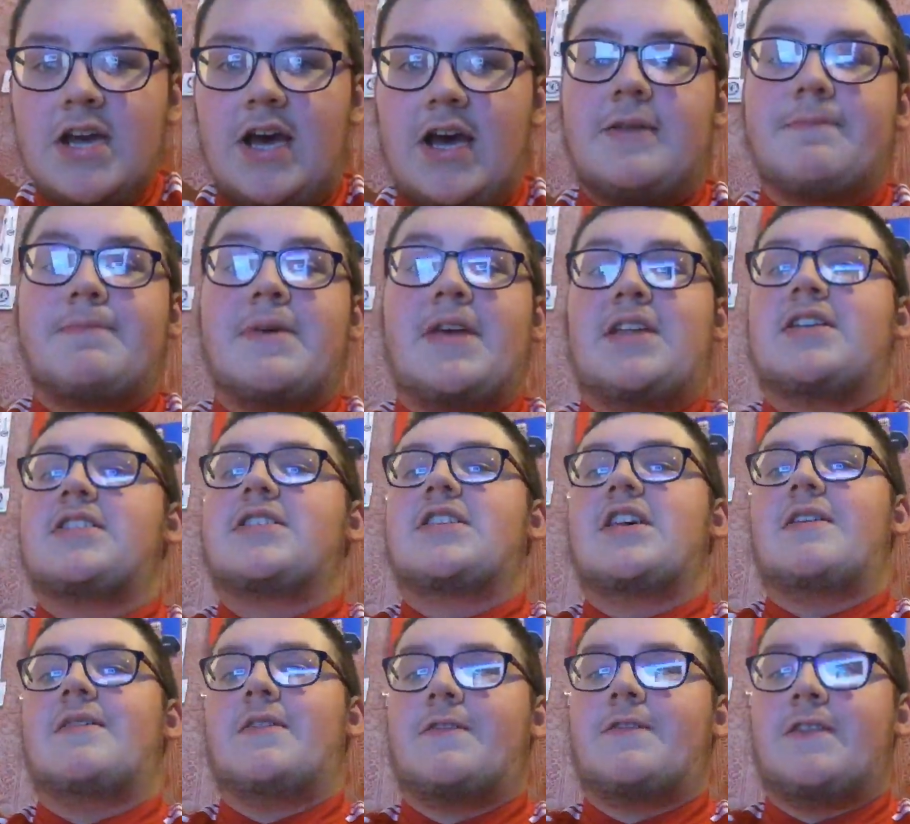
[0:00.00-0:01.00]
And Paige
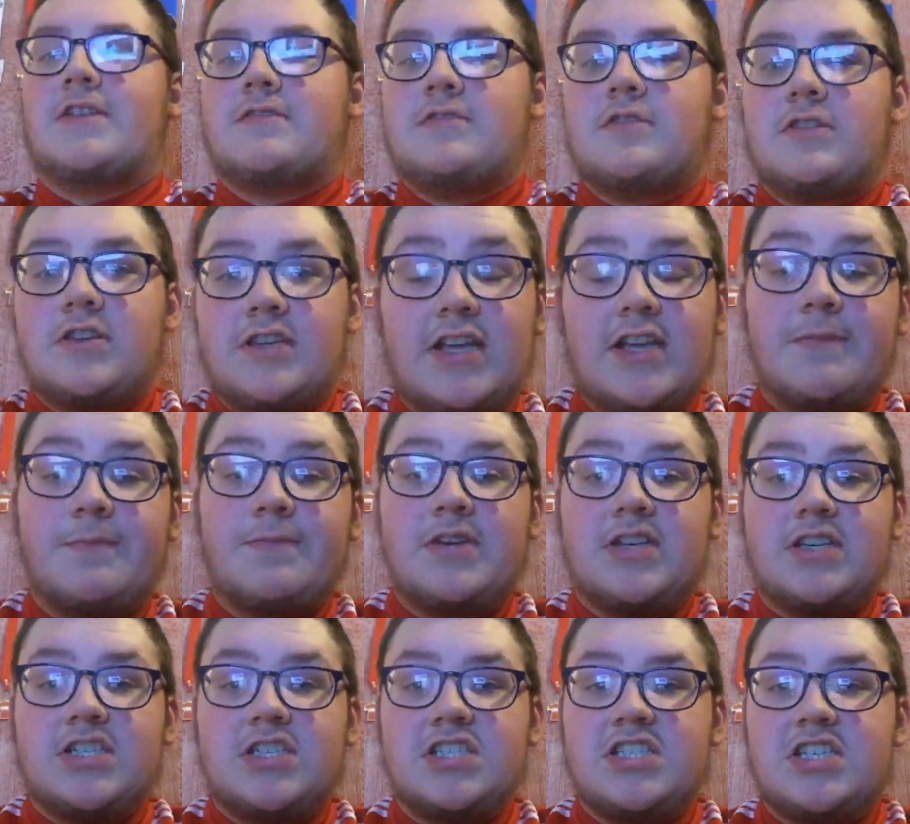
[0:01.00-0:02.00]
Davies, thanks for joining. Get your
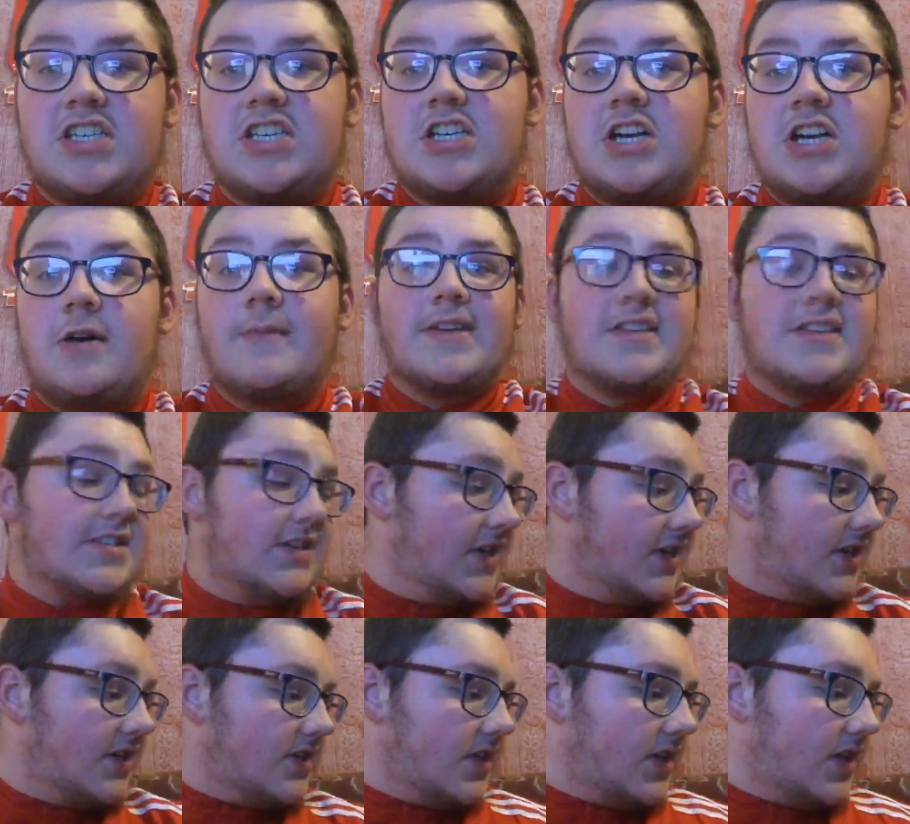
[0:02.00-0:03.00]
predictions and your comments
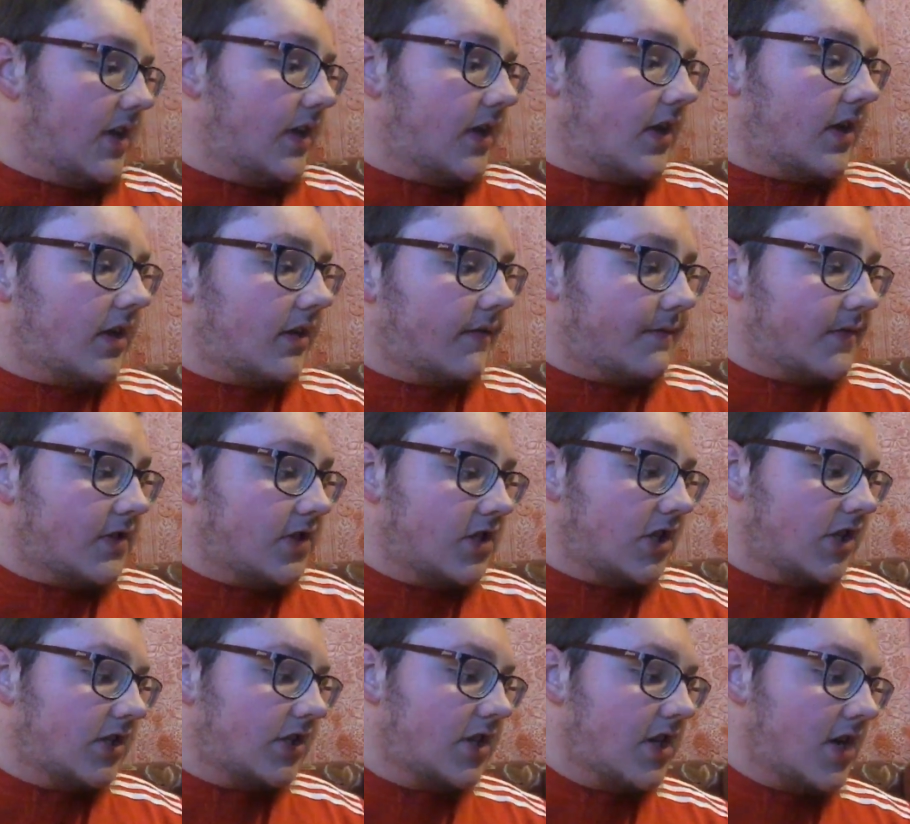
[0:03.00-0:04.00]
in the live
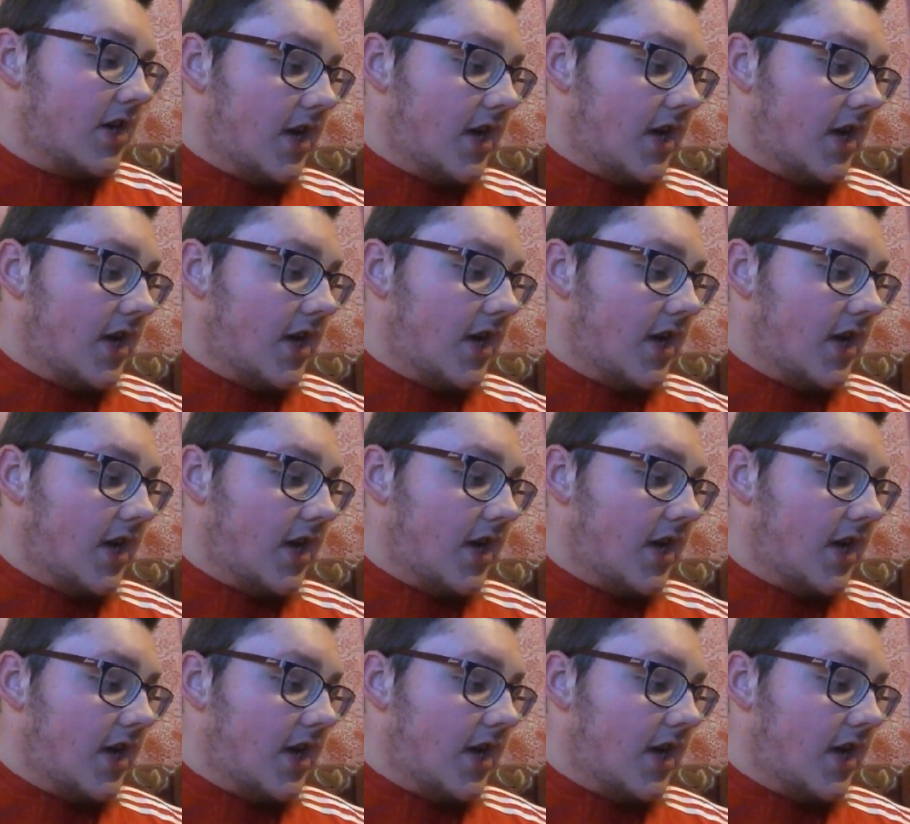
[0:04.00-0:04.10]
chat.